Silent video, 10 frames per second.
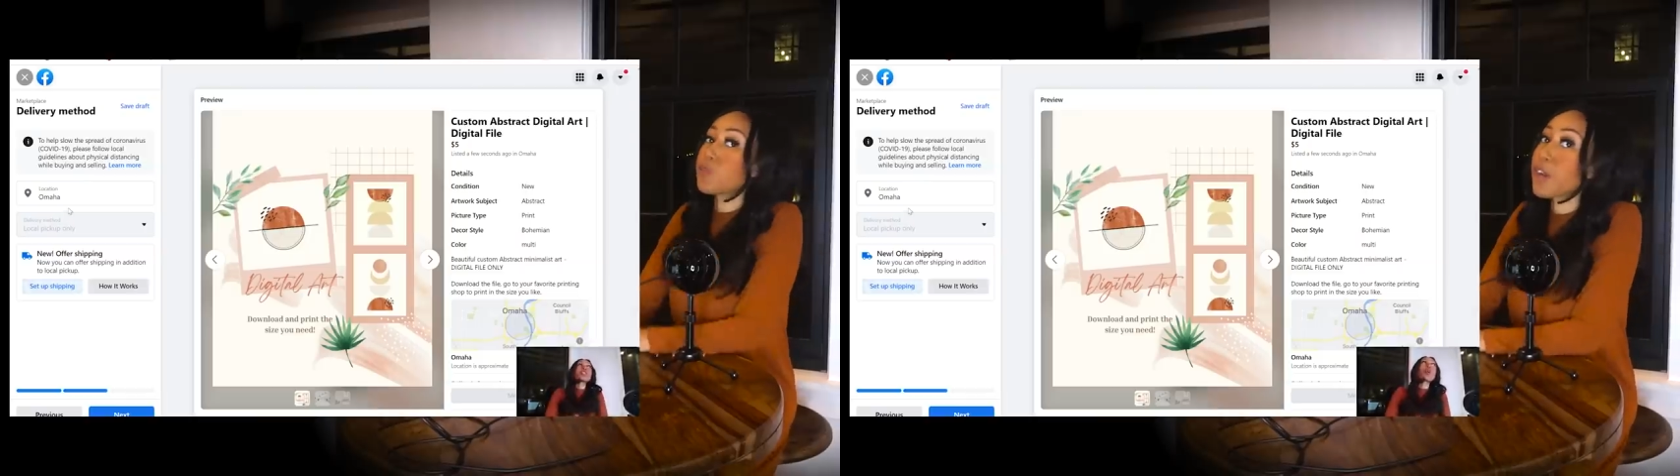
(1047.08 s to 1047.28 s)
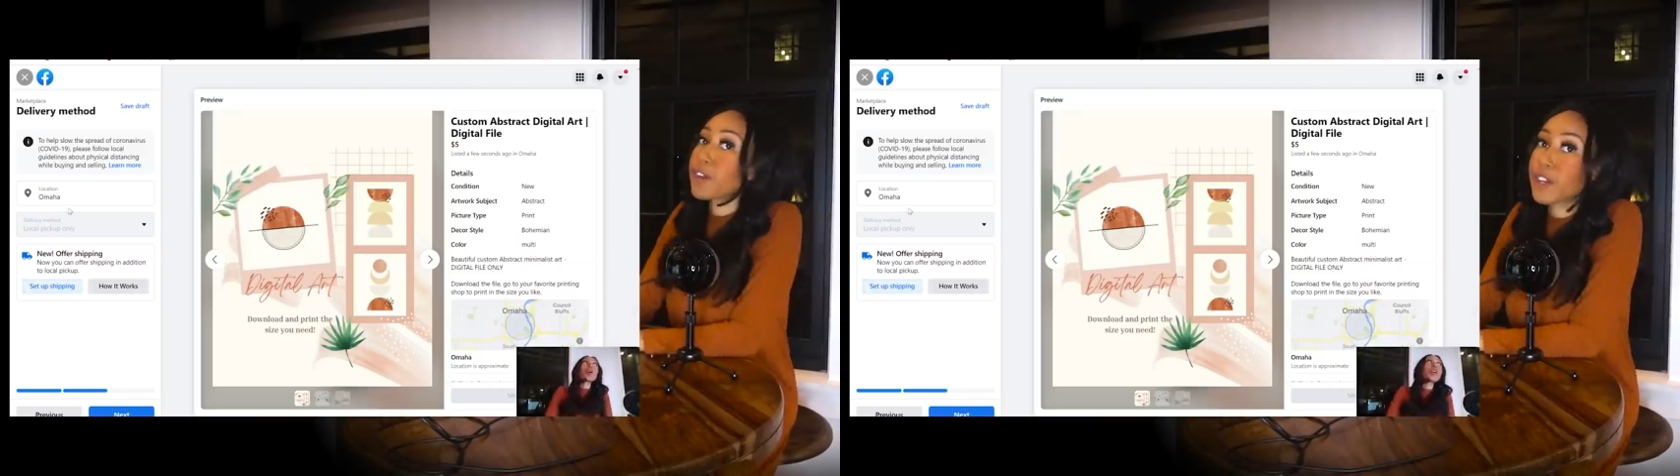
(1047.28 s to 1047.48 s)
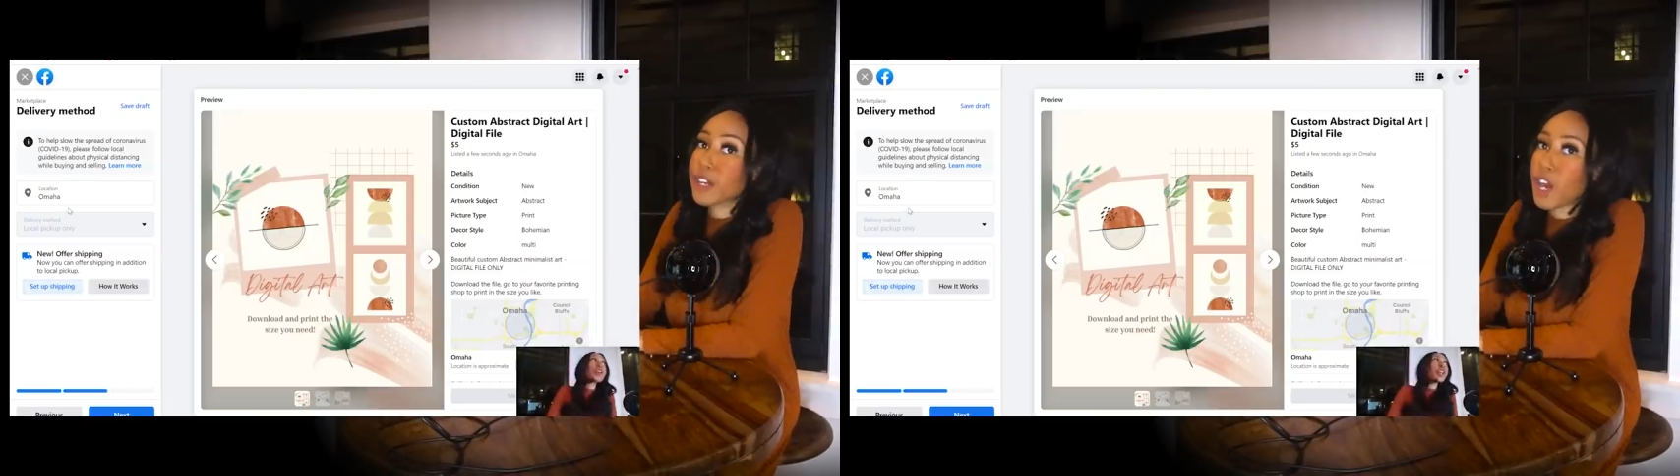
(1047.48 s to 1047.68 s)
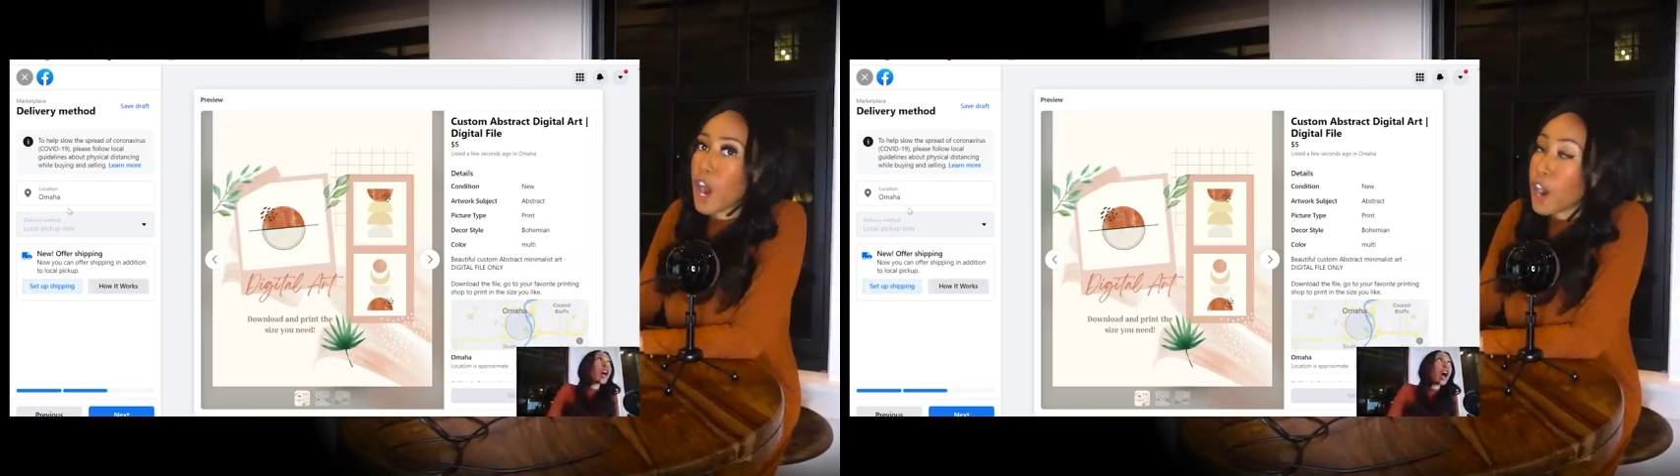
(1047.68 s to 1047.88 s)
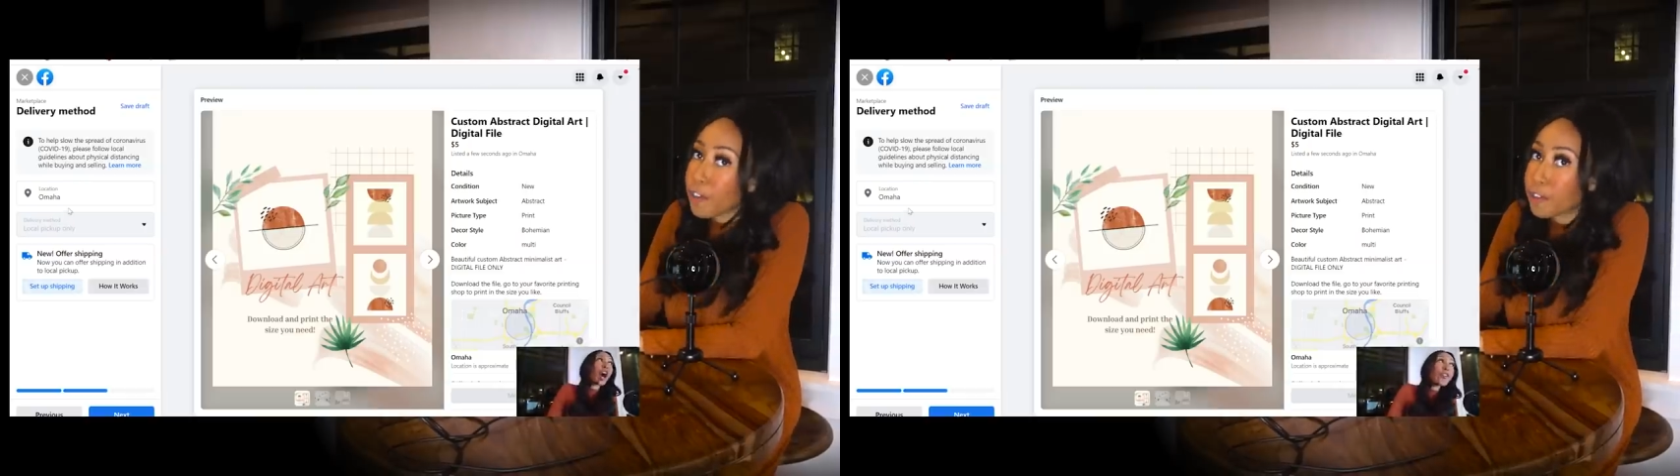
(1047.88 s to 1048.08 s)
where you're gonna
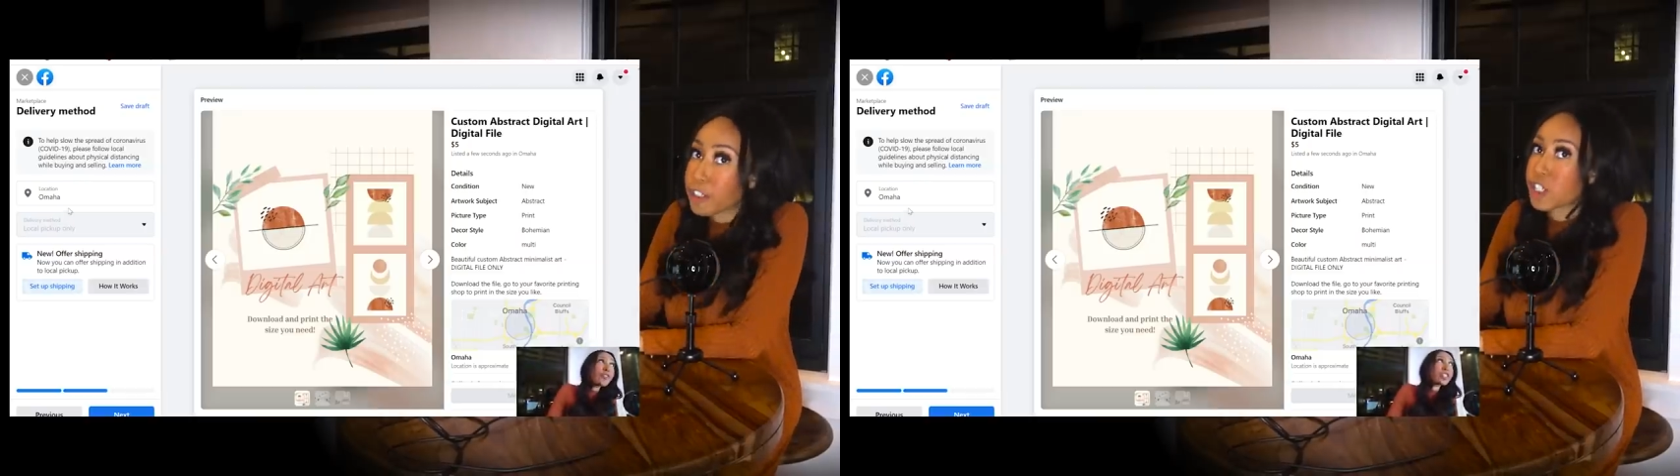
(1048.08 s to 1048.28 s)
offer